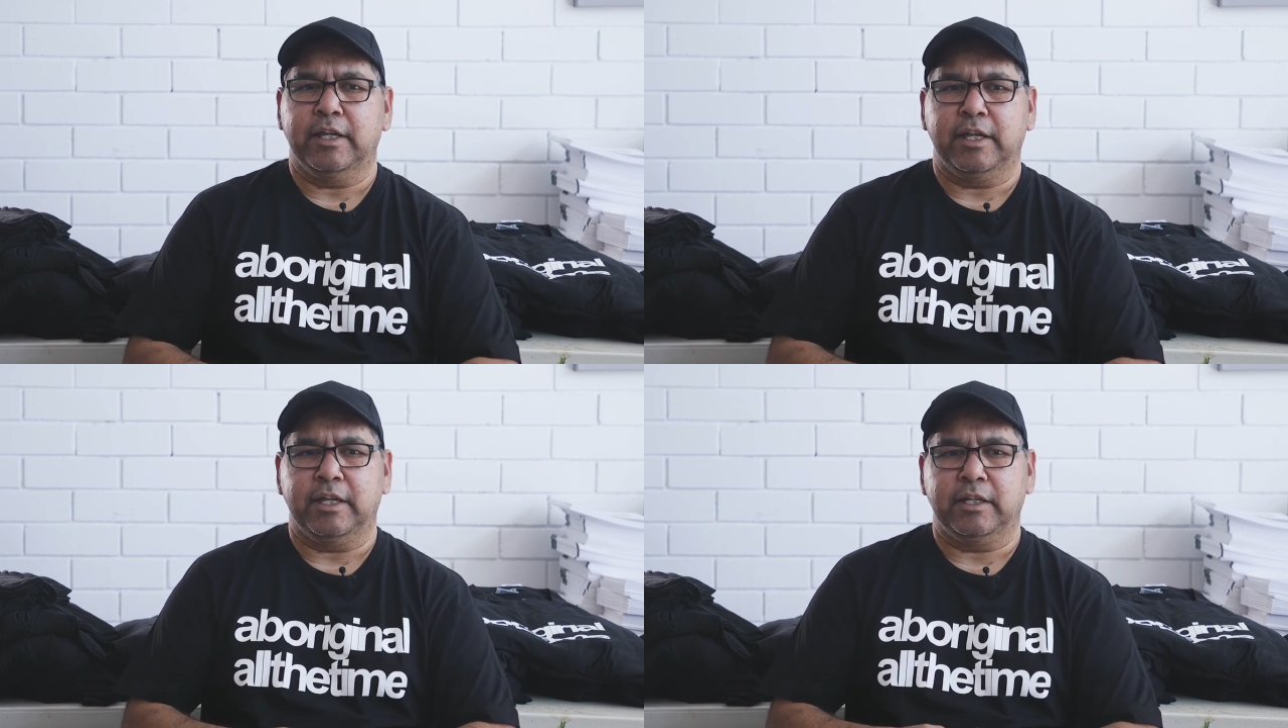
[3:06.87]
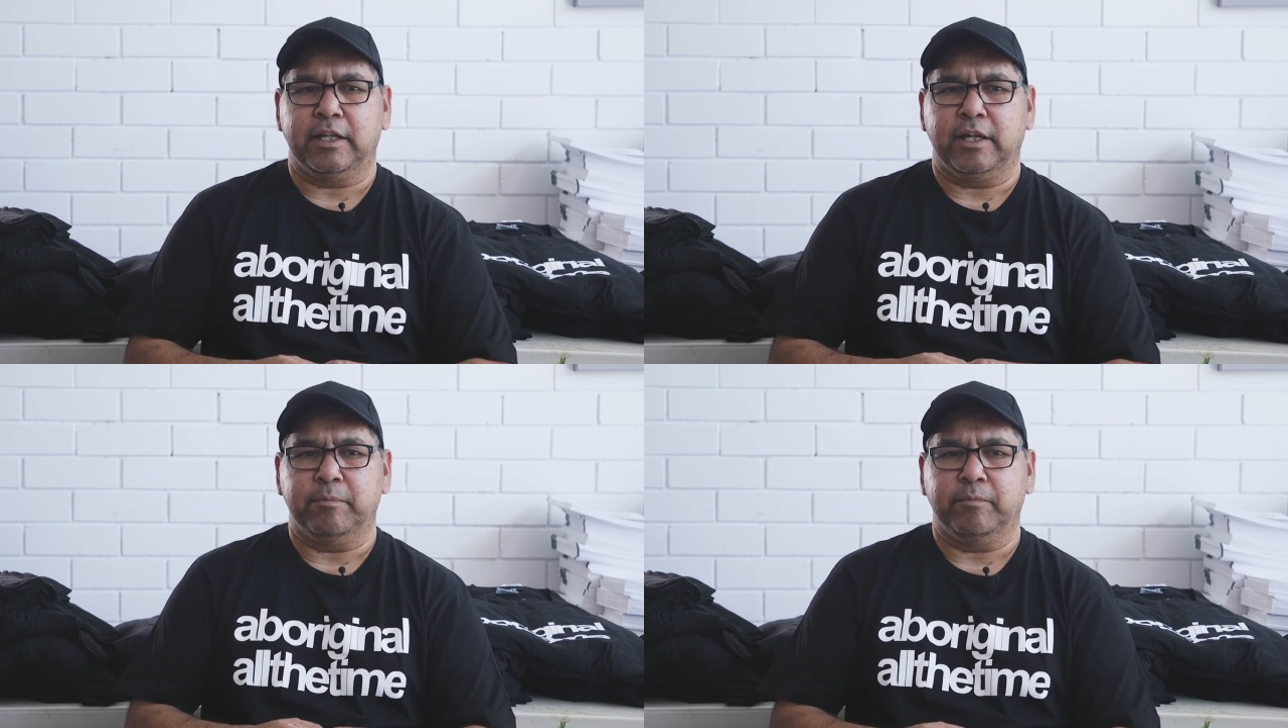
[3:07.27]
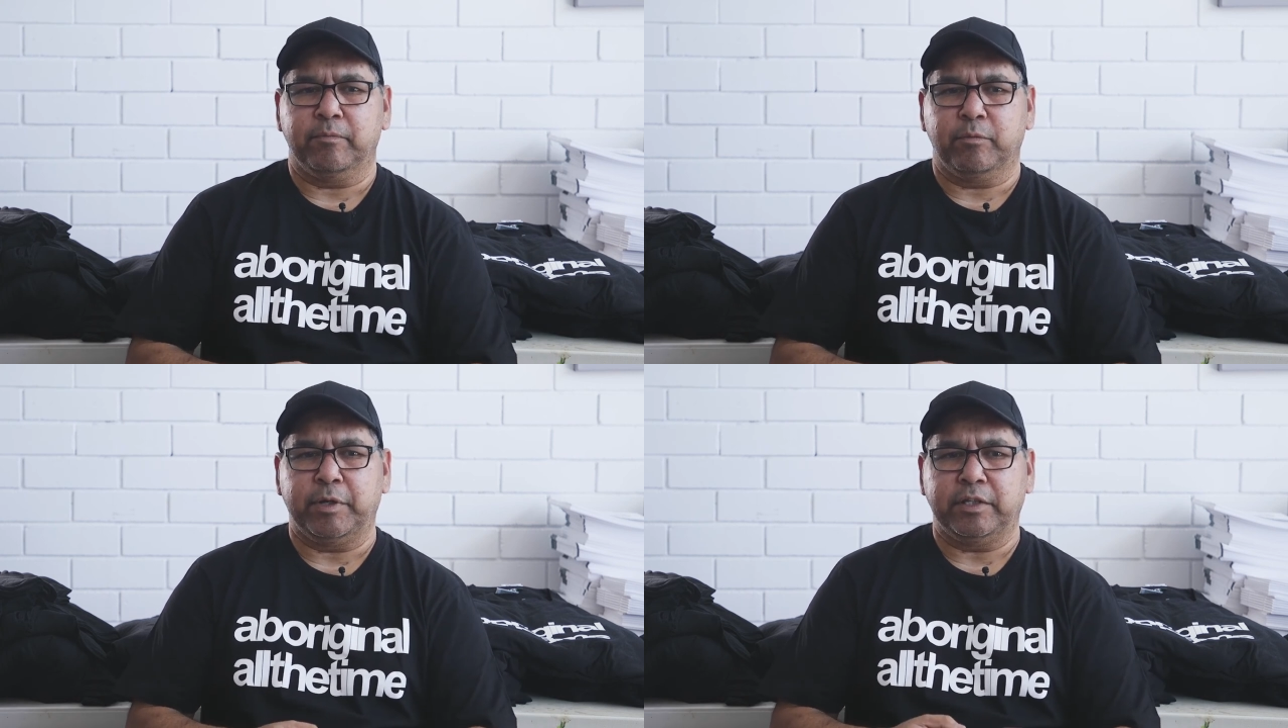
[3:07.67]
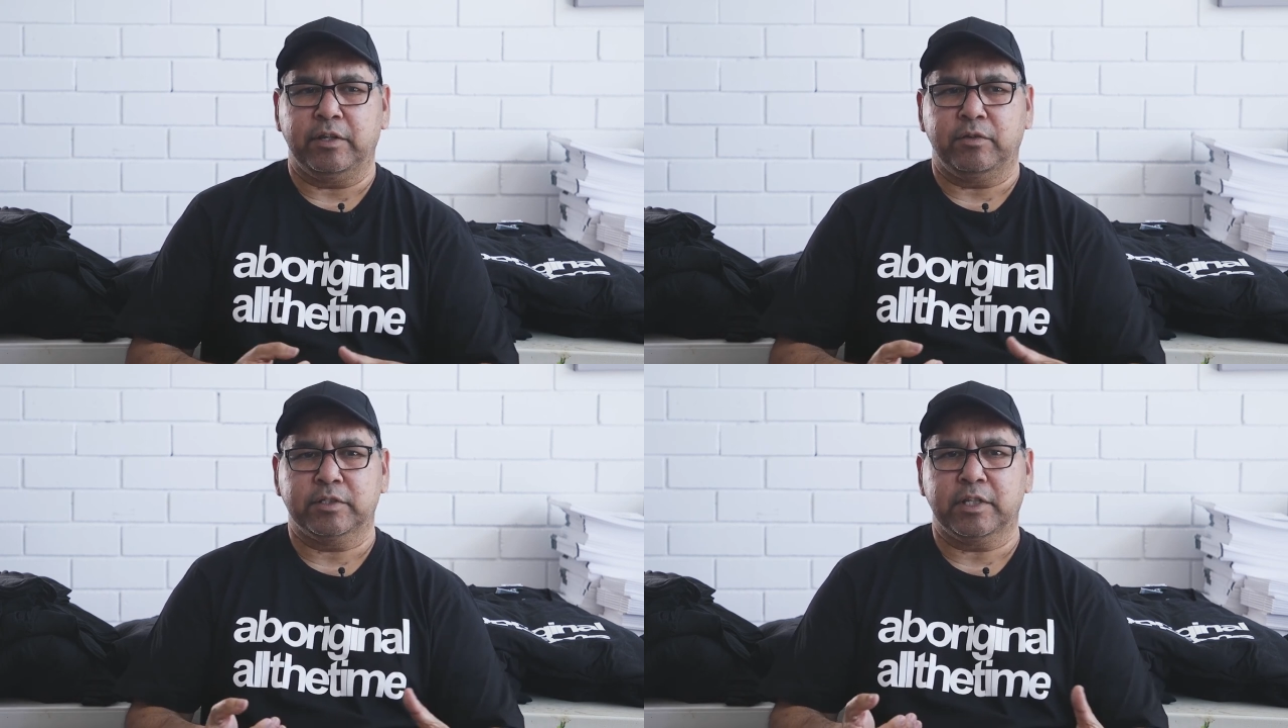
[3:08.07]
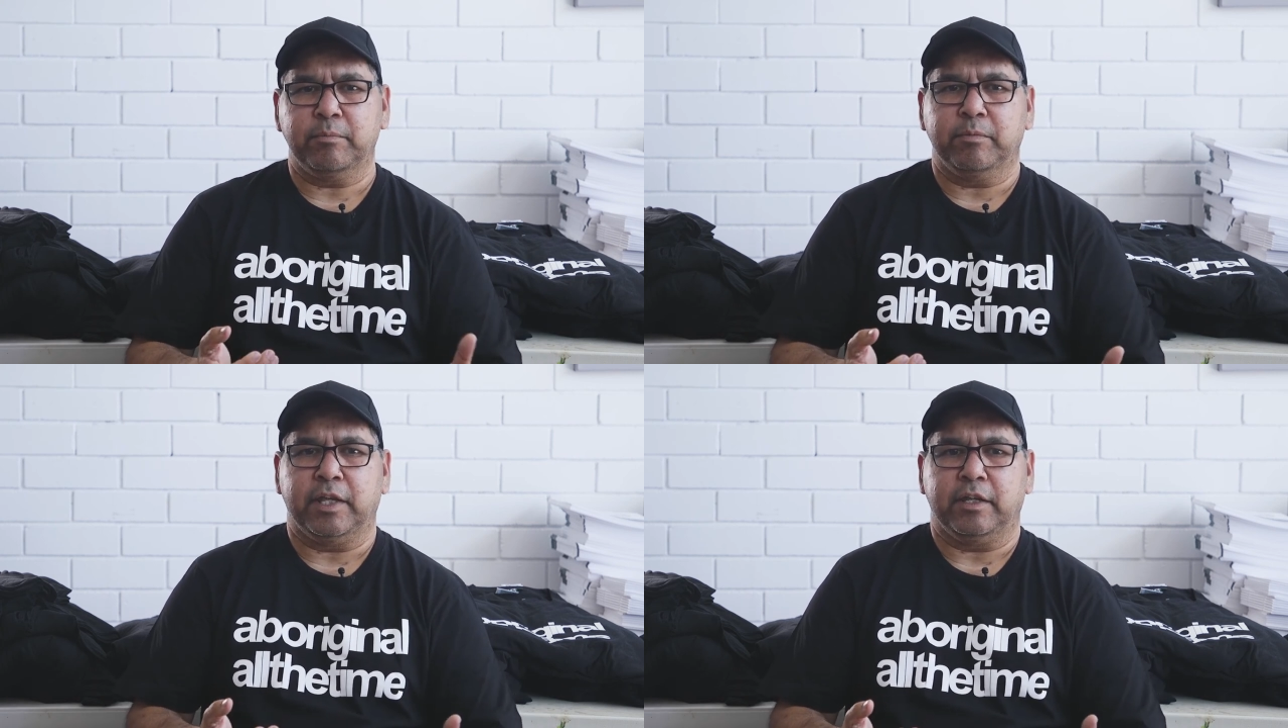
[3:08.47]
And but there are
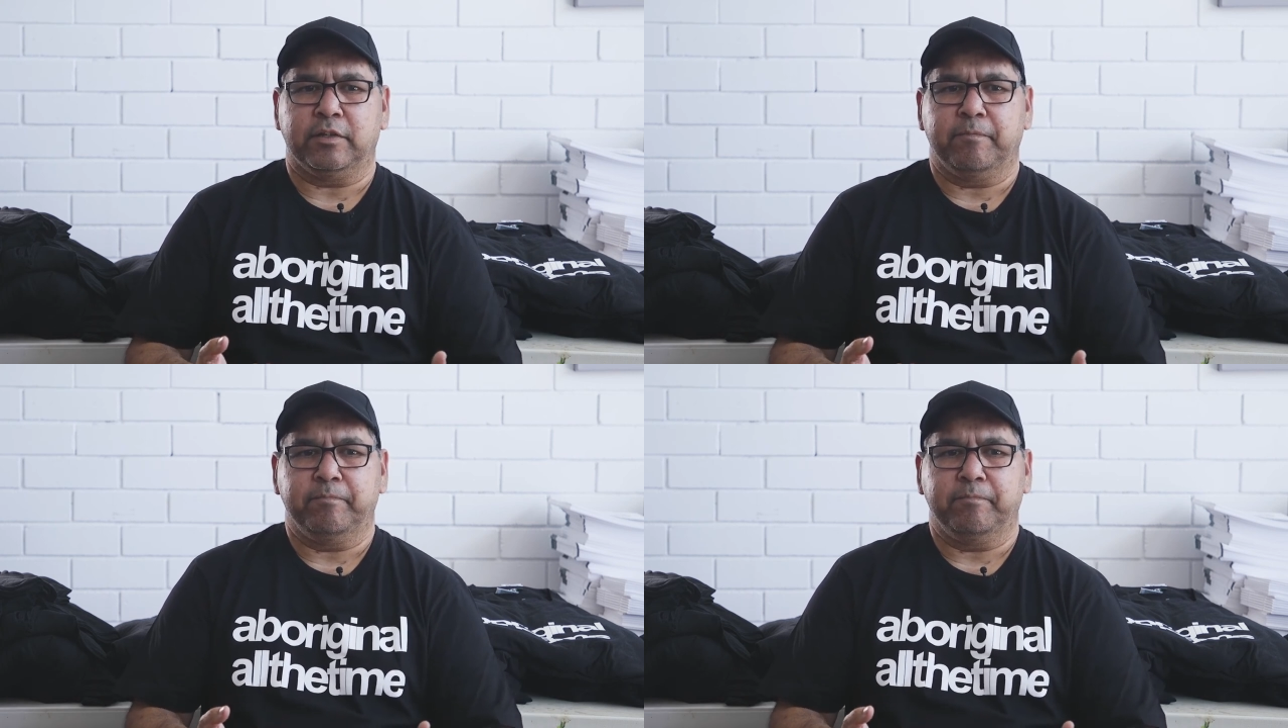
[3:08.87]
some that